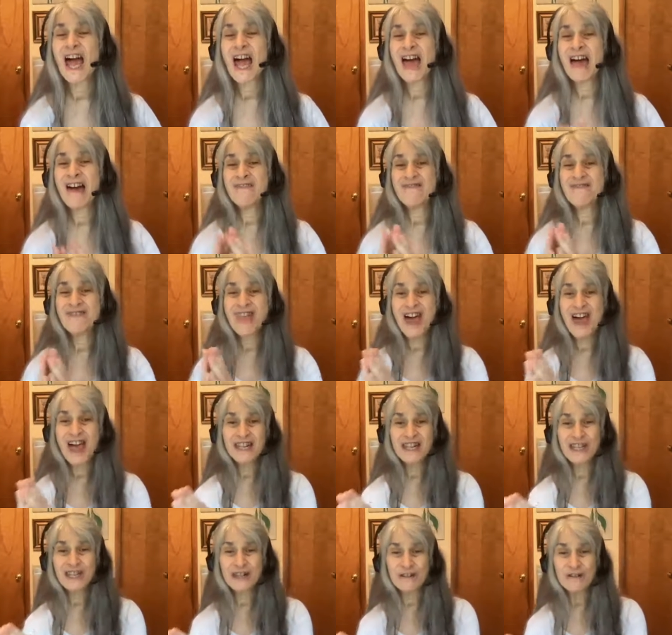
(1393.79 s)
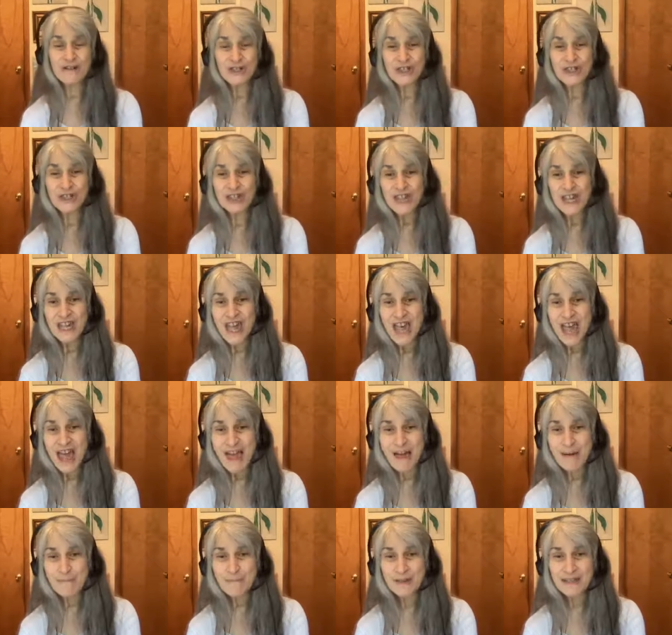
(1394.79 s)
And that usually
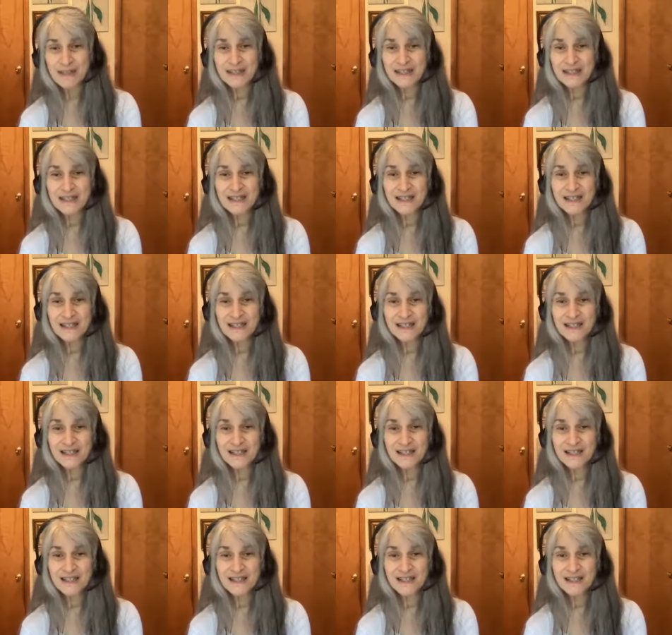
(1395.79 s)
happens